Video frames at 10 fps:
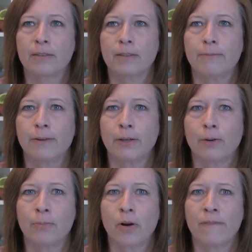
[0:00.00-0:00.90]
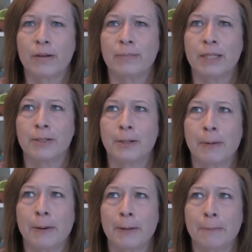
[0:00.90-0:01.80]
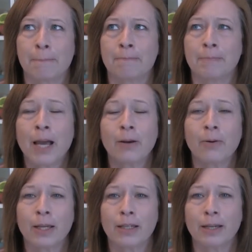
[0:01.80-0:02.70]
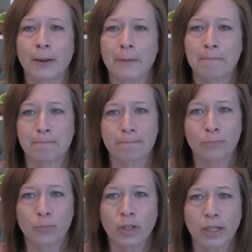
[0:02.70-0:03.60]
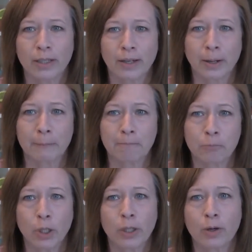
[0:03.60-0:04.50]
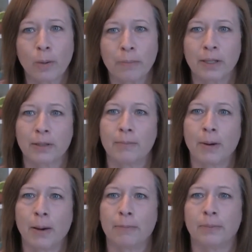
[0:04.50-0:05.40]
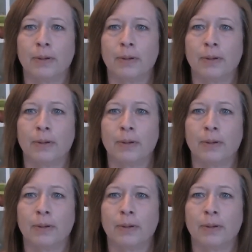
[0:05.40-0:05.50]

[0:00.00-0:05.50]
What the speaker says: See if I know more information about it. Not quite yet. We're getting there. We're going to go pick them up